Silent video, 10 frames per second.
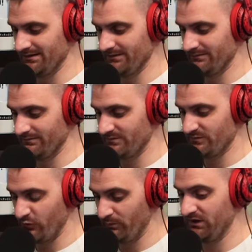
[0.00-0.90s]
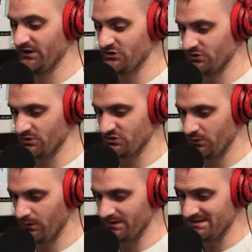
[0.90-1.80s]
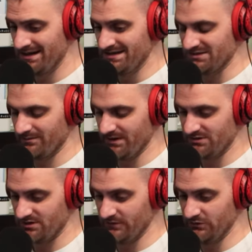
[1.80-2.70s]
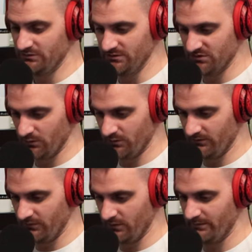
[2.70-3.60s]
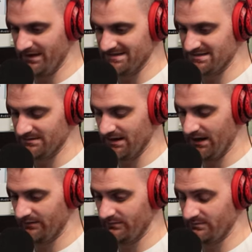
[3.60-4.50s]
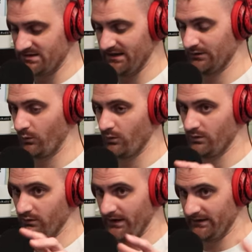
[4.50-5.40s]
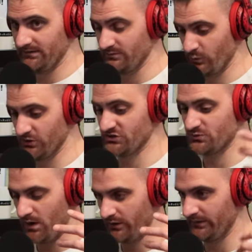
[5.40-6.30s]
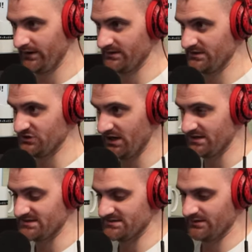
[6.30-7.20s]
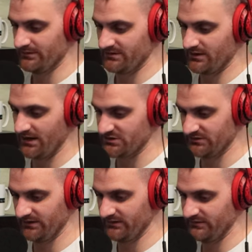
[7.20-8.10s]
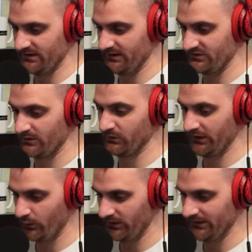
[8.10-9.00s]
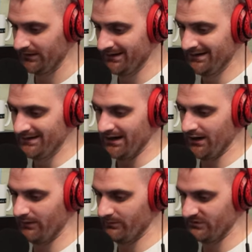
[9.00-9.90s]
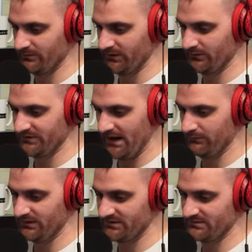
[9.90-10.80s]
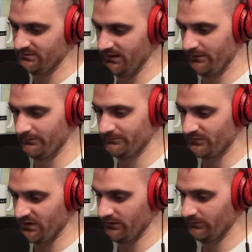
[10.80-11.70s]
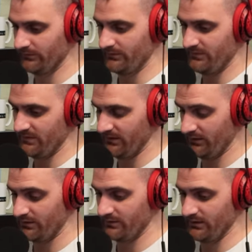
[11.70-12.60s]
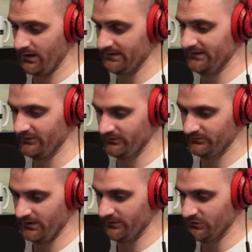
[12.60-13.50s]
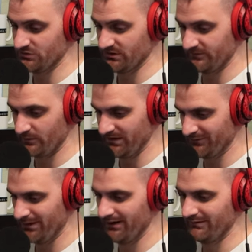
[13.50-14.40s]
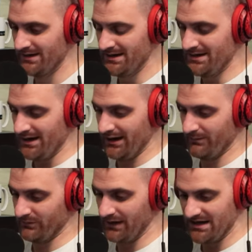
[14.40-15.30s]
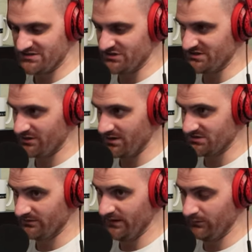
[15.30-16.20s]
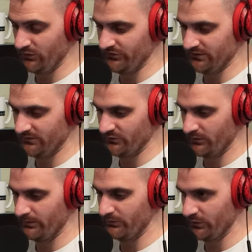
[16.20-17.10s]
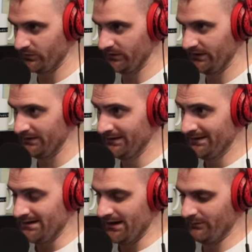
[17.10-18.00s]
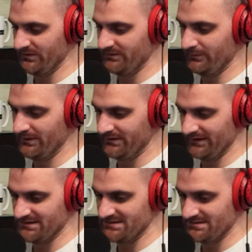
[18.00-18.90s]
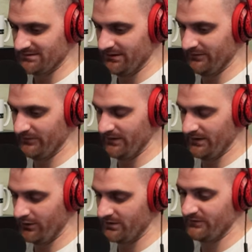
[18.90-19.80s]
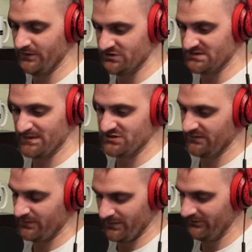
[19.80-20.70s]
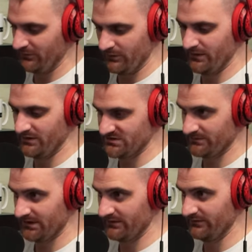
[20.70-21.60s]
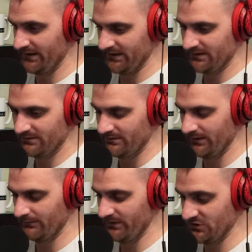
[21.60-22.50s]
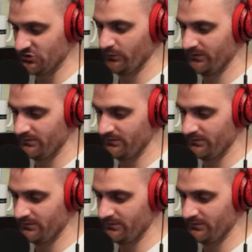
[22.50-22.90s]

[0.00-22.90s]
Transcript: to replenish those stores. So make sure if you do use an oral form that it's not taking oral like where you're swallowing it into the GI system. You're actually taking it sublingually. Um, sublingual tablets, um, you know, they are ideal uh, usually for B12. Um, lozenges are also available, so you can absorb it buccally. Uh, but the big thing is, you know, if they are deficient, especially from metformin or some kind of like um, issue with